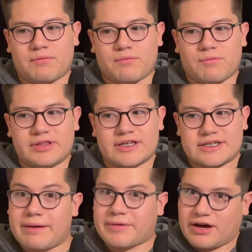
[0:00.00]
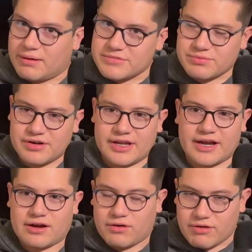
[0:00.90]
when the time comes where like
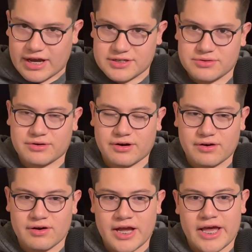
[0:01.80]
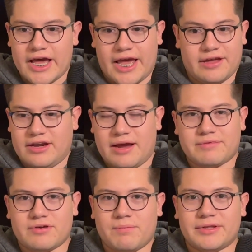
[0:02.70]
a code has to occur and you
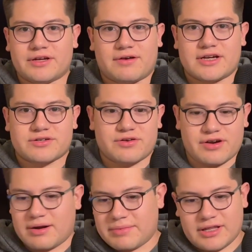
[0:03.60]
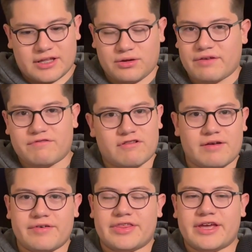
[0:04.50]
never open the crash cart, you're gonna be like looking for
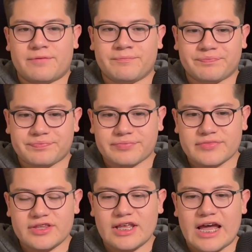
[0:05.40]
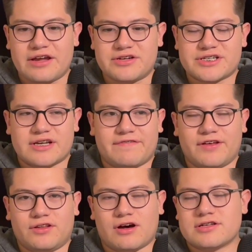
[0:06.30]
everything and you're just gonna
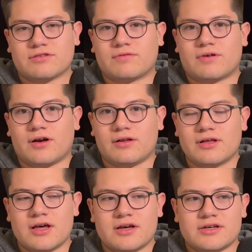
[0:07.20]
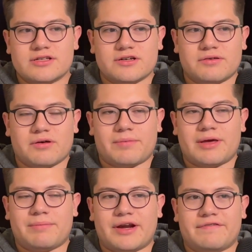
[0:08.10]
feel lost overall. So it'll
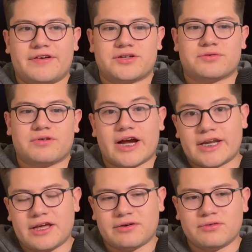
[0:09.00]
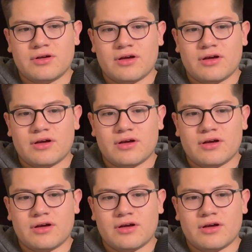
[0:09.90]
be beneficial or ideal